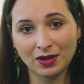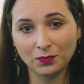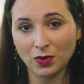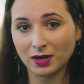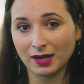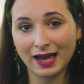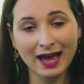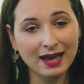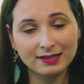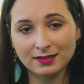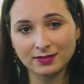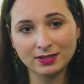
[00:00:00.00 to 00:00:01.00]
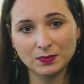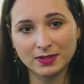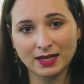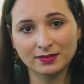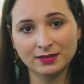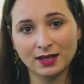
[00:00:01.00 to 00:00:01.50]
that while it hasn't
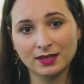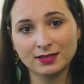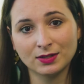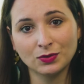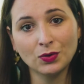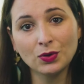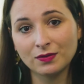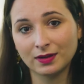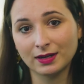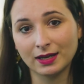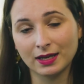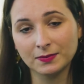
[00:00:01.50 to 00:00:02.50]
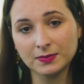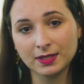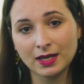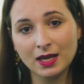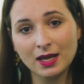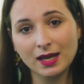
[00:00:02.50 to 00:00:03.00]
substantiated all of the claims,
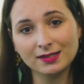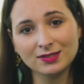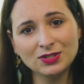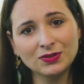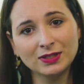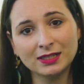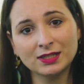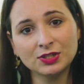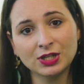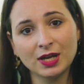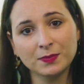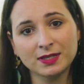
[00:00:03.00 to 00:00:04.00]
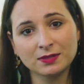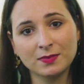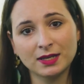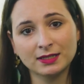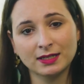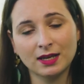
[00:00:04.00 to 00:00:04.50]
its new leadership has
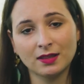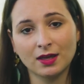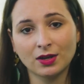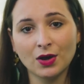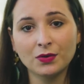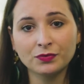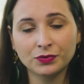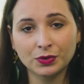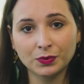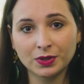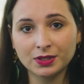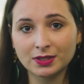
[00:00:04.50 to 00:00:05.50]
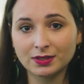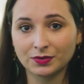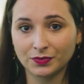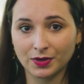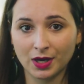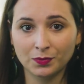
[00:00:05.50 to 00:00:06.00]
made clear that going forward, the
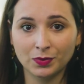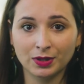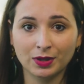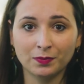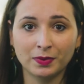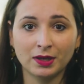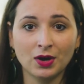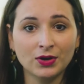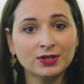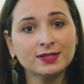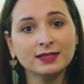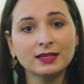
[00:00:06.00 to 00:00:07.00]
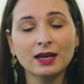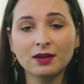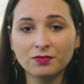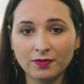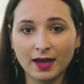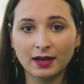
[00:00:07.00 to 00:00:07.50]
firm will compete honestly
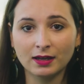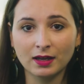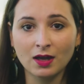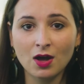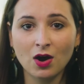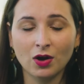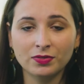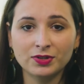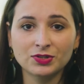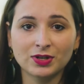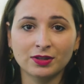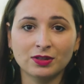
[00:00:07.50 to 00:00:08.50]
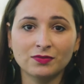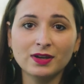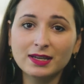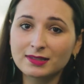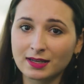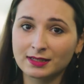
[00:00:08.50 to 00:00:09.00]
and fairly on the strength of
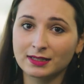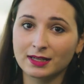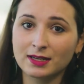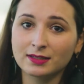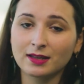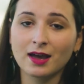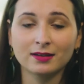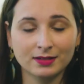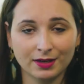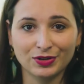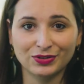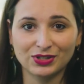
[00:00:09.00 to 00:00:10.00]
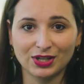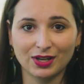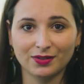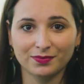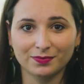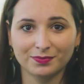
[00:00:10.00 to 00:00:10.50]
its ideas and technology.